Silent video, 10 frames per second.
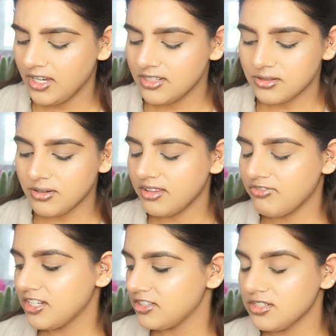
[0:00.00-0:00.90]
So I
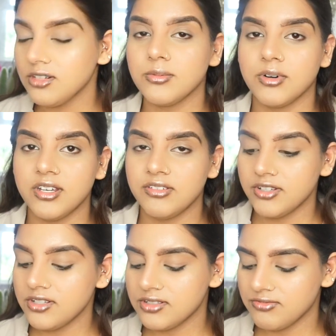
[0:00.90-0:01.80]
figured, you know what, if I
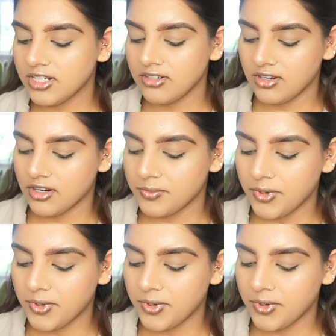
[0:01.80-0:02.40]
use a red look I could